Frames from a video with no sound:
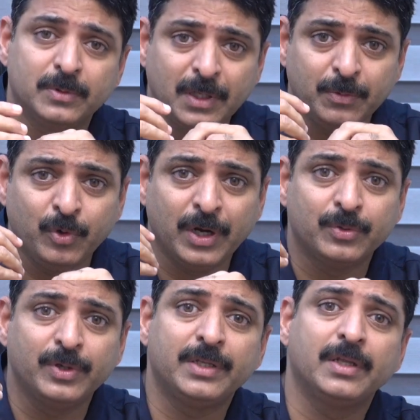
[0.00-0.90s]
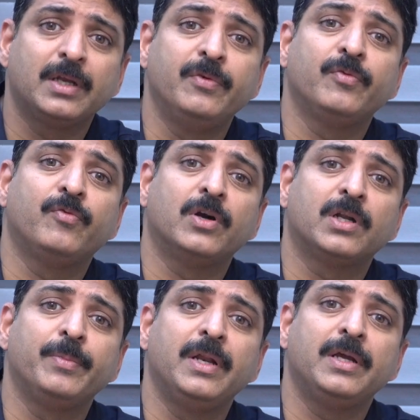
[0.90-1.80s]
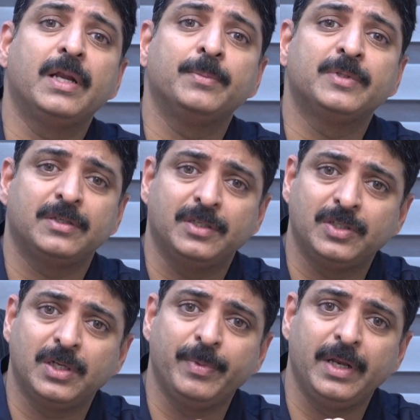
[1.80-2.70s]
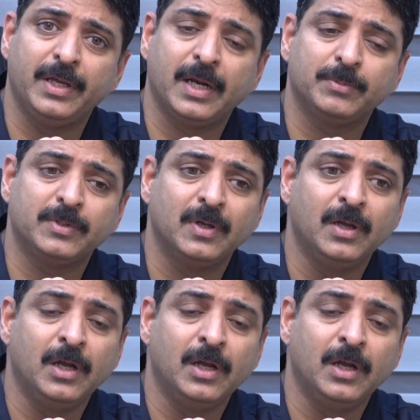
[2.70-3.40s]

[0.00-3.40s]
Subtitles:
Then we have to either give 40 milligrams or 60 milligrams.